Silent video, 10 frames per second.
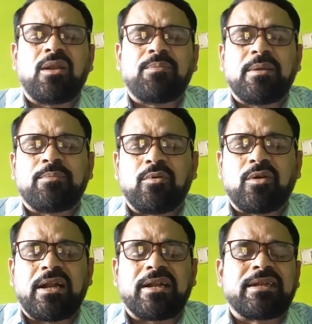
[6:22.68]
all
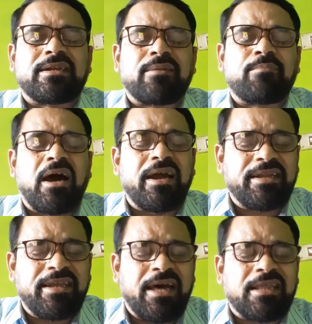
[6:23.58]
people to get that
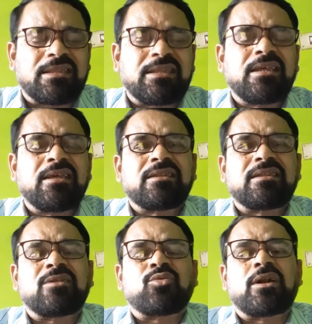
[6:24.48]
ideas
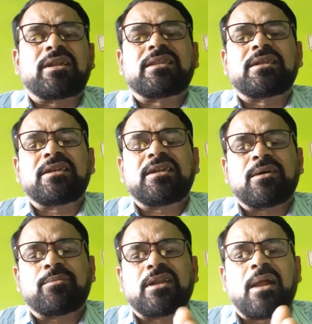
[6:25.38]
that what is the
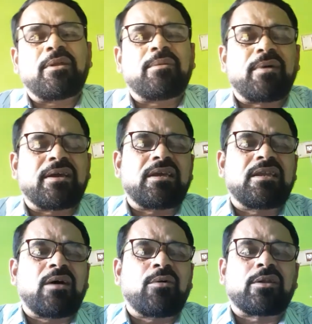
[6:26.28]
need of Grameen
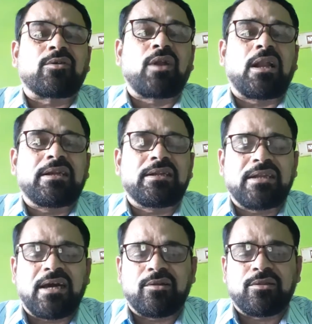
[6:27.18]
Bank in our rural
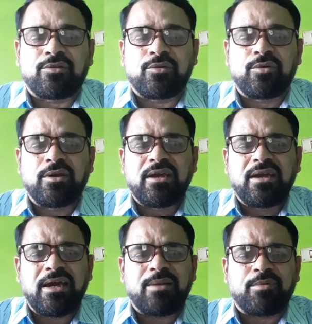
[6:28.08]
India also.
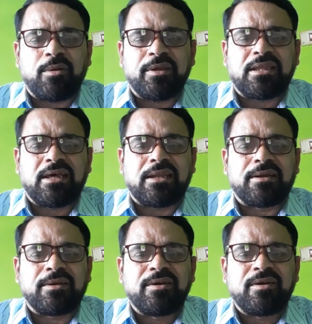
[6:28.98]
And
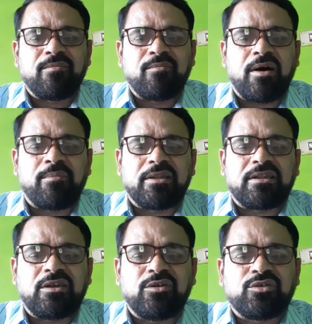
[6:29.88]
Professor
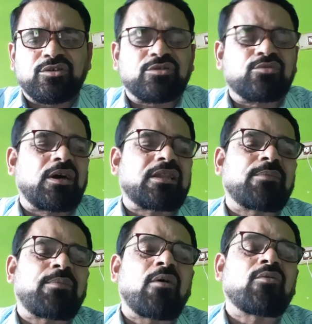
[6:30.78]
Muhammad Yunus was
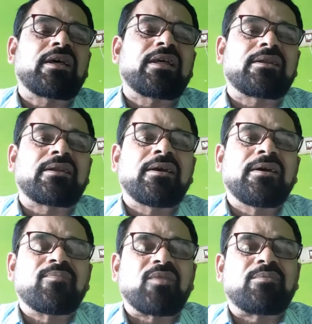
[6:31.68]
the founder
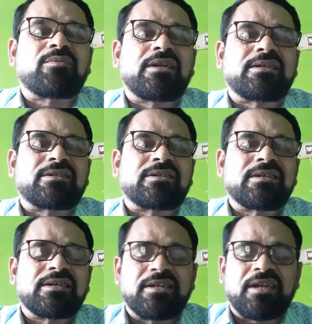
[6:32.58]
of that
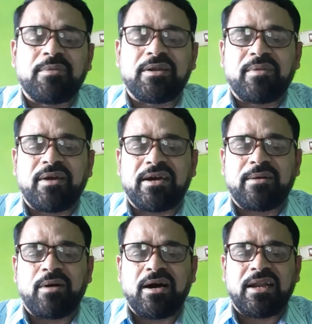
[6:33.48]
Grameen
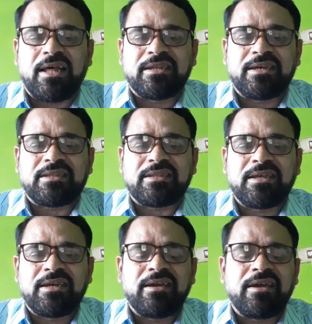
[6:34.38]
Bank of Bangladesh,